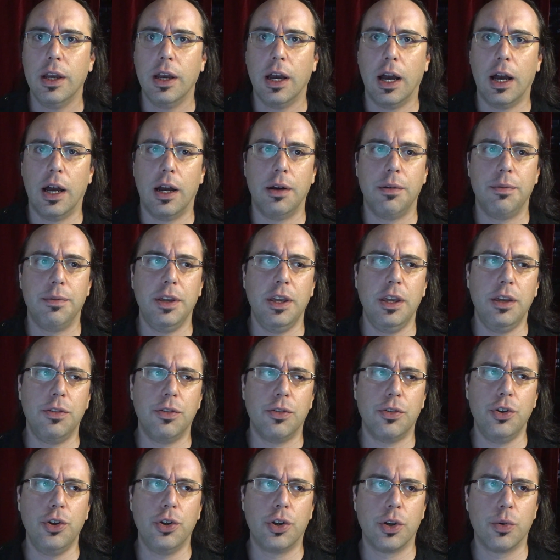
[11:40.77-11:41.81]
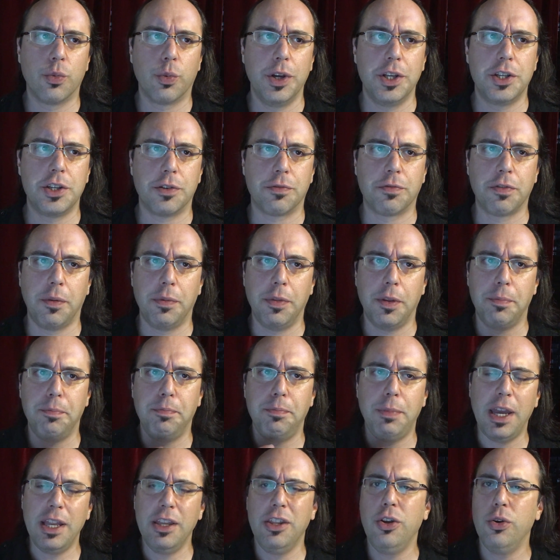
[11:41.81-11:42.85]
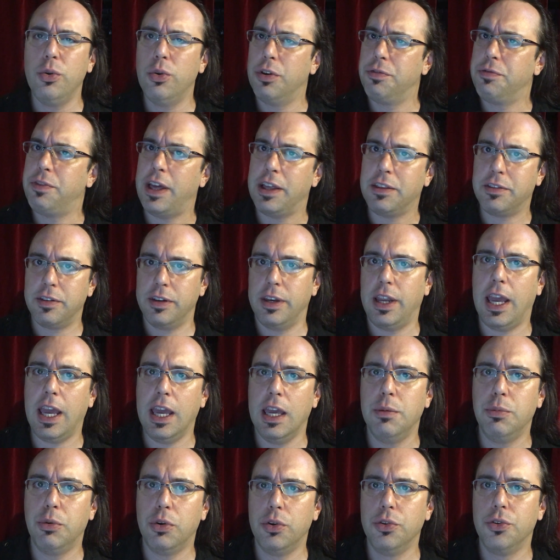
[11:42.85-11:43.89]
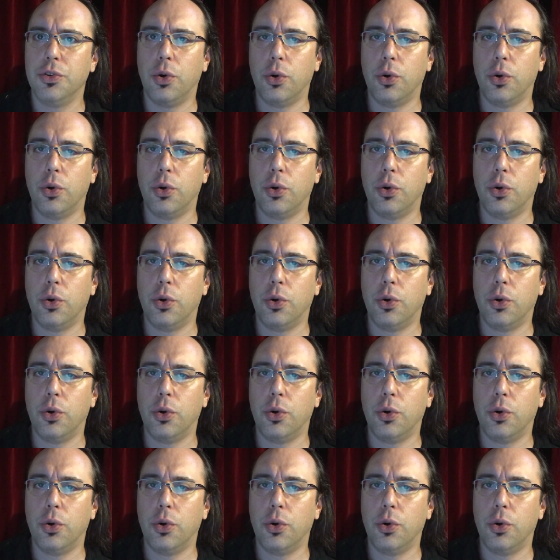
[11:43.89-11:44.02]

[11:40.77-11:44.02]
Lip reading: Either you can reach it from the menu if that's enabled,